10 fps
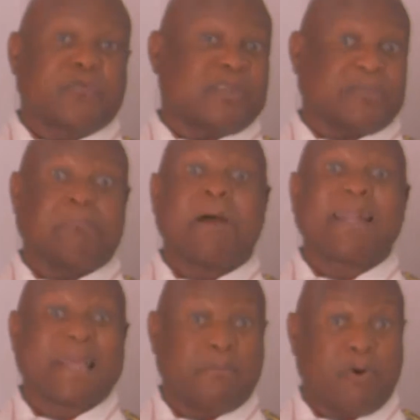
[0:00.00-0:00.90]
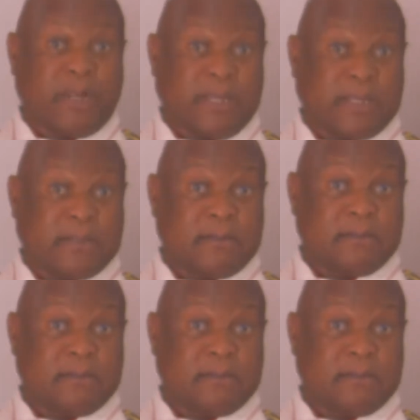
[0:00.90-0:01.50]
It was a Monday morning.